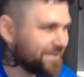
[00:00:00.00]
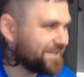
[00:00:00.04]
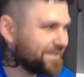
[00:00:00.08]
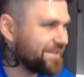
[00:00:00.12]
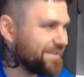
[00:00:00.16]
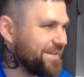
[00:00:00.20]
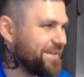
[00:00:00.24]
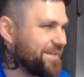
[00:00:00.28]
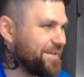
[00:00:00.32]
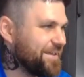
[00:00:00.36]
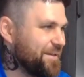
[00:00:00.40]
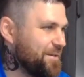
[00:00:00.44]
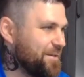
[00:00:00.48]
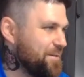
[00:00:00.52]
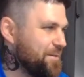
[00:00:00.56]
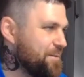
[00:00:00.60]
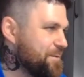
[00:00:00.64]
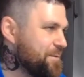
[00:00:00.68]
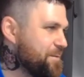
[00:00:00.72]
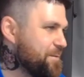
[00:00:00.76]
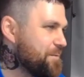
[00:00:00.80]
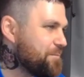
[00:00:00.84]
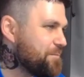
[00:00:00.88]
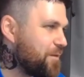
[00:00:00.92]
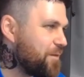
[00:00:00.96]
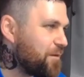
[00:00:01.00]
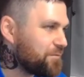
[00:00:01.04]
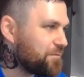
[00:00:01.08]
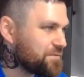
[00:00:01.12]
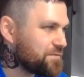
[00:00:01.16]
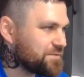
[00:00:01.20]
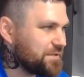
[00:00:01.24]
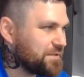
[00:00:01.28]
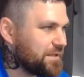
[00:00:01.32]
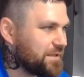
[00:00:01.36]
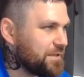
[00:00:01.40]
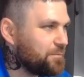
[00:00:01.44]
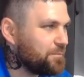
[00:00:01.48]
but
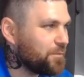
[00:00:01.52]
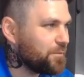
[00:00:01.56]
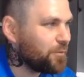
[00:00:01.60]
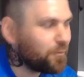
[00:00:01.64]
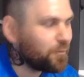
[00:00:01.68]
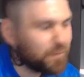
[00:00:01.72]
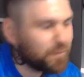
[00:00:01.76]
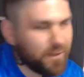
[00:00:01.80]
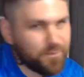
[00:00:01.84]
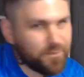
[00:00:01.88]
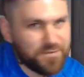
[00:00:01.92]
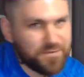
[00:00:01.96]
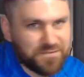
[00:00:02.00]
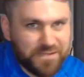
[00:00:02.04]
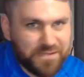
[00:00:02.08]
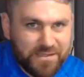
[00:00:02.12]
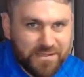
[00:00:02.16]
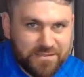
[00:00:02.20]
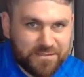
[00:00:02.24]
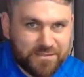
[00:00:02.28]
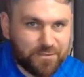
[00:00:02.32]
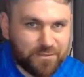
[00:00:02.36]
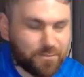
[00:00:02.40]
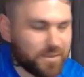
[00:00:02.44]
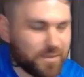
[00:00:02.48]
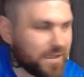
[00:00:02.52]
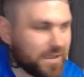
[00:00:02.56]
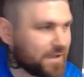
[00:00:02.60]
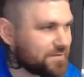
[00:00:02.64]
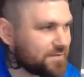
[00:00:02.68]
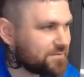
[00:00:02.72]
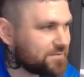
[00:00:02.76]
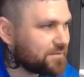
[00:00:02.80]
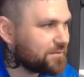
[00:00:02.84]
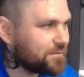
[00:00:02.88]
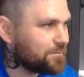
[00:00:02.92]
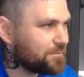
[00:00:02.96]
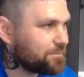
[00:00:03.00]
obviously, we all know the season that we
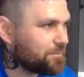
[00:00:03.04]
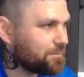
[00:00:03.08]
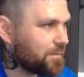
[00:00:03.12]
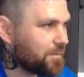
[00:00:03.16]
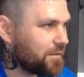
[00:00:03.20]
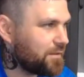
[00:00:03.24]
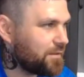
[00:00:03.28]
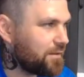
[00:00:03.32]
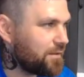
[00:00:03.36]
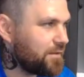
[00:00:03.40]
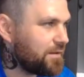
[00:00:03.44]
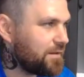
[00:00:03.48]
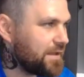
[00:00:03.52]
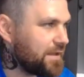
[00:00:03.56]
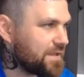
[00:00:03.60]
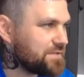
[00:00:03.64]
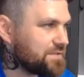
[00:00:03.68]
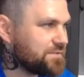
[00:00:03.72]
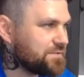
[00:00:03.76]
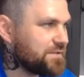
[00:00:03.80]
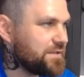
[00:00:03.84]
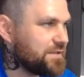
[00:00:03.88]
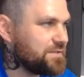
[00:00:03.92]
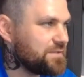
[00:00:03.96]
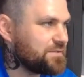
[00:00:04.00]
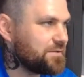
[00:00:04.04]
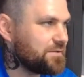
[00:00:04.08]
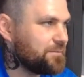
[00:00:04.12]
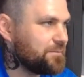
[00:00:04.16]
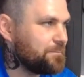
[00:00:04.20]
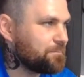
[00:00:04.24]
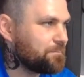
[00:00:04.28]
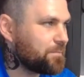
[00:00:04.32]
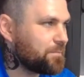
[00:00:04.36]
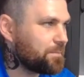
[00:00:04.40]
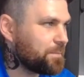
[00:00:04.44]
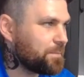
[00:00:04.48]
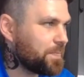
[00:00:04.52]
had last season.
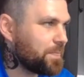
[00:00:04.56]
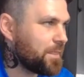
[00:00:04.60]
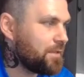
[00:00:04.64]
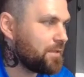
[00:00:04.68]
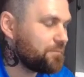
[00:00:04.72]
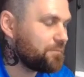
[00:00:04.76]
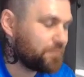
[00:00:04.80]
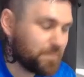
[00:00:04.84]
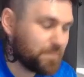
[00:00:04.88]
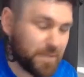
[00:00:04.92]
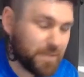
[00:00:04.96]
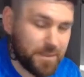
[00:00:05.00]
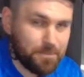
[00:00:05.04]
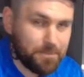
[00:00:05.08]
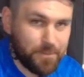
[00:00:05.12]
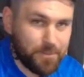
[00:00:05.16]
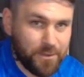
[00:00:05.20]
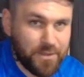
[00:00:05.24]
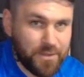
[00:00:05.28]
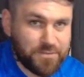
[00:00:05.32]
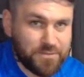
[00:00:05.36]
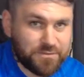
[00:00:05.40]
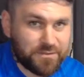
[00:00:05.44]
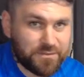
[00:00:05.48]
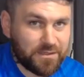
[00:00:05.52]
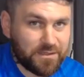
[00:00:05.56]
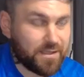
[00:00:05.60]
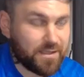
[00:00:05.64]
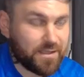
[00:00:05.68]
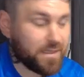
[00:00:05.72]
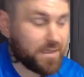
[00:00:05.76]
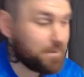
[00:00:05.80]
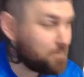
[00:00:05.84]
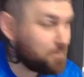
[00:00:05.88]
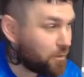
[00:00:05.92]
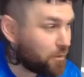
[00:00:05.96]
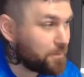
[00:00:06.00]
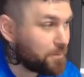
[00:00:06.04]
For me personally,
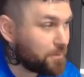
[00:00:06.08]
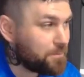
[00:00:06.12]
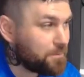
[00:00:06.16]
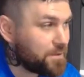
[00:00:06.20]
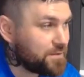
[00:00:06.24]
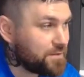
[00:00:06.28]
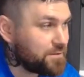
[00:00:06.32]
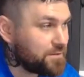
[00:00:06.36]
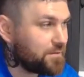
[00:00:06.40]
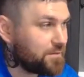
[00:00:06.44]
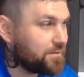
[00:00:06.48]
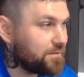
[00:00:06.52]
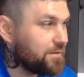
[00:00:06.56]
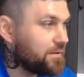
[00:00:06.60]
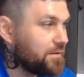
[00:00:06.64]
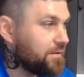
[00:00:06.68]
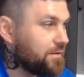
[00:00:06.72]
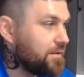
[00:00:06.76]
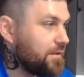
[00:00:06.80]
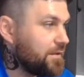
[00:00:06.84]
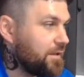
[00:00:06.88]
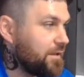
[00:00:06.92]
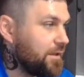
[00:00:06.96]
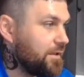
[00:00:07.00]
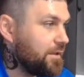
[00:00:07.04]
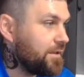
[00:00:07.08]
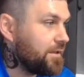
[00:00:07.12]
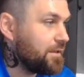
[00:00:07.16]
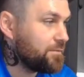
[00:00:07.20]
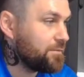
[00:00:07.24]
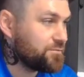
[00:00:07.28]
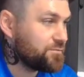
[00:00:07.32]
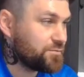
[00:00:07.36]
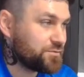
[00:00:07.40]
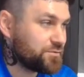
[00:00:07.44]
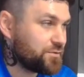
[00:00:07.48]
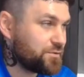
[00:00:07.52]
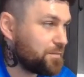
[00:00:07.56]
in my opinion, it was
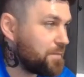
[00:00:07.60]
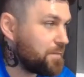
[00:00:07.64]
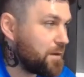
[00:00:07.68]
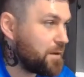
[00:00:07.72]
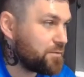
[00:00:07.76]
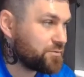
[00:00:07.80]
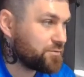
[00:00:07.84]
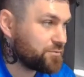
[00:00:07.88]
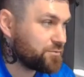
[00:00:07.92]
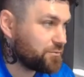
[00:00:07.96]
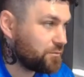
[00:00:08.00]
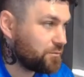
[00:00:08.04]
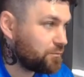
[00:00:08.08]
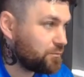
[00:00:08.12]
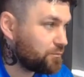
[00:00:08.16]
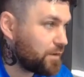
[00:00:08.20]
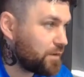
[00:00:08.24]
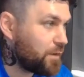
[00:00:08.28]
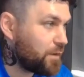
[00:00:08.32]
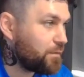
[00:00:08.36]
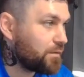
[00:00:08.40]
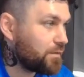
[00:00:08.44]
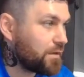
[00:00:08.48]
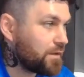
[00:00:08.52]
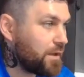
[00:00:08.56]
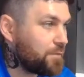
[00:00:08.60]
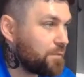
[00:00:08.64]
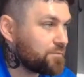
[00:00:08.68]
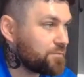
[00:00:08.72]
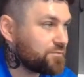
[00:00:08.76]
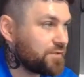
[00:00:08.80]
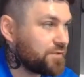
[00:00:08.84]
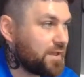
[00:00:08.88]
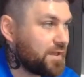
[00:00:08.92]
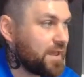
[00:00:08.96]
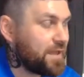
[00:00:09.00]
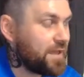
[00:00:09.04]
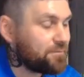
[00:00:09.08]
just an emotional roller
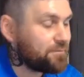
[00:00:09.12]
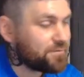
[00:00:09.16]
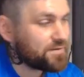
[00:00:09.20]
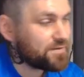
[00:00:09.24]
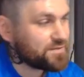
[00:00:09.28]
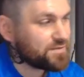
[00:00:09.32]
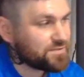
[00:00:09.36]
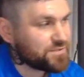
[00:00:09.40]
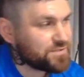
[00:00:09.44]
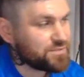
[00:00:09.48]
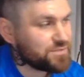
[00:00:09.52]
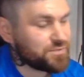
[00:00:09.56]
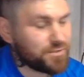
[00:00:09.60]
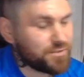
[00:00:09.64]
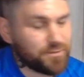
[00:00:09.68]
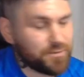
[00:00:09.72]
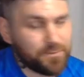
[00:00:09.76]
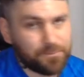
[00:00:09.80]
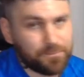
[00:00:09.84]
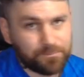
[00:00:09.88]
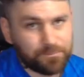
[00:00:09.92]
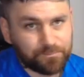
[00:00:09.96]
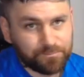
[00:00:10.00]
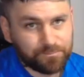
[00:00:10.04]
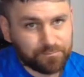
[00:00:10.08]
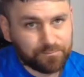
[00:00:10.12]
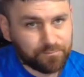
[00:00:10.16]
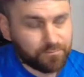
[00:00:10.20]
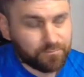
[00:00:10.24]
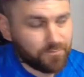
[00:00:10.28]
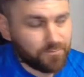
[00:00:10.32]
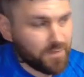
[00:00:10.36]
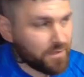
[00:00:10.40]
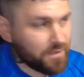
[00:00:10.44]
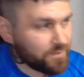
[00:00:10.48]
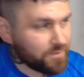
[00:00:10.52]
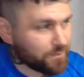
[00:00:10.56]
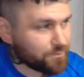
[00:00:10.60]
coaster. Every decision
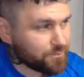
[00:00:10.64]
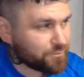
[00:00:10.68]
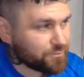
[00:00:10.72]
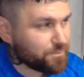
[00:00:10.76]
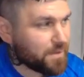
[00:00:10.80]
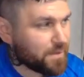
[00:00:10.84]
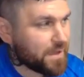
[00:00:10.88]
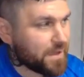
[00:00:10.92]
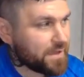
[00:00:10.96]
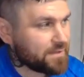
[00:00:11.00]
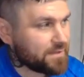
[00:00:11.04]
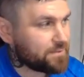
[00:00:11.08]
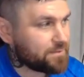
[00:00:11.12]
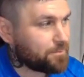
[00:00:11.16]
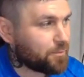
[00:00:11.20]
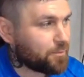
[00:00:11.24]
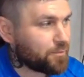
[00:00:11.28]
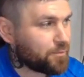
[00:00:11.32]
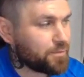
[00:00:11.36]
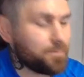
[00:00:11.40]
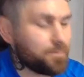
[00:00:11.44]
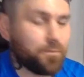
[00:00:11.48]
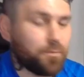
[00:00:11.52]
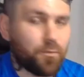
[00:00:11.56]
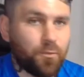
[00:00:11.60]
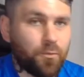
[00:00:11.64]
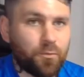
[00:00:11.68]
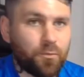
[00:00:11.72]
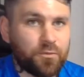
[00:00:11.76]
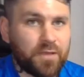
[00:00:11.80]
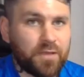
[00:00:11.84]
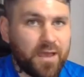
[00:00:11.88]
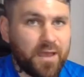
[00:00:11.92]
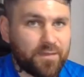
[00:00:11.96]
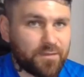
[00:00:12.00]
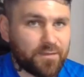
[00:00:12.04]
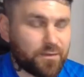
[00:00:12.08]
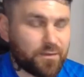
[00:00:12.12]
that was made by the board
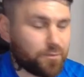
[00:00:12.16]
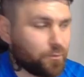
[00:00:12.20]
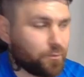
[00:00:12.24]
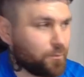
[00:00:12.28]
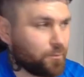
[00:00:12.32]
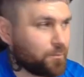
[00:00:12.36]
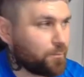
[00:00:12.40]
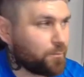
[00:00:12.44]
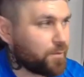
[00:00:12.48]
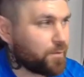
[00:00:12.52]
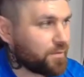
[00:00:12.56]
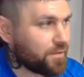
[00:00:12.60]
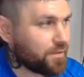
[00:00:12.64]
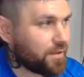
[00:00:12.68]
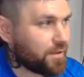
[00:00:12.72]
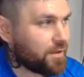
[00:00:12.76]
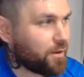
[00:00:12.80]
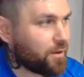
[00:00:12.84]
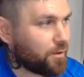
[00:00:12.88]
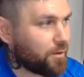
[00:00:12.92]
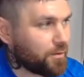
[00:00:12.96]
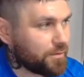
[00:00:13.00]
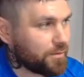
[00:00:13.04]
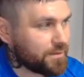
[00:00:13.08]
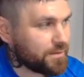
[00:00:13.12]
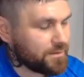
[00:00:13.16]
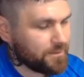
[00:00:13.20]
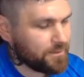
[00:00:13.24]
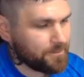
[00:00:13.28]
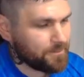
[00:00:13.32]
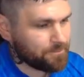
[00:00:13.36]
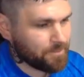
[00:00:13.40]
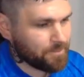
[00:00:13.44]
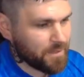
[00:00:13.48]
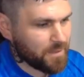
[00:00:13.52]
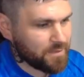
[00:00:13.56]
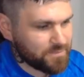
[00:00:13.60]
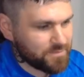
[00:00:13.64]
and the club, whether I
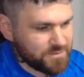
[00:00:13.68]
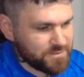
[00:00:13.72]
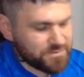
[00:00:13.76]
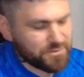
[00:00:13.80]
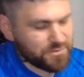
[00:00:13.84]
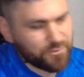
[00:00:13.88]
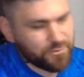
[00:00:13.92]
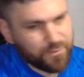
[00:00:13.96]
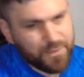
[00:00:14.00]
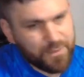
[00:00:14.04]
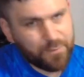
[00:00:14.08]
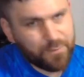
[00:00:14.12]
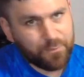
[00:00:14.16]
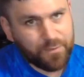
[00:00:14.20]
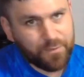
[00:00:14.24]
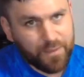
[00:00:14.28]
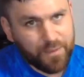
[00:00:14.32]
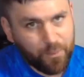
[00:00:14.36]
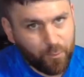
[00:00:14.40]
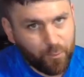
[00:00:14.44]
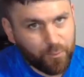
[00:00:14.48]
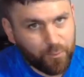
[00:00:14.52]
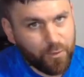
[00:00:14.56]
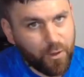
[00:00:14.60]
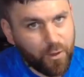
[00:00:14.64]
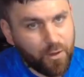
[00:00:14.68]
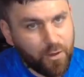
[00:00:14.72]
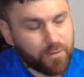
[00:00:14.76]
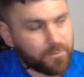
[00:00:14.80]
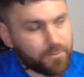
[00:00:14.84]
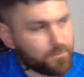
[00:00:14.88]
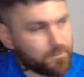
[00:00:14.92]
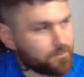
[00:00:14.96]
disagreed with it or not,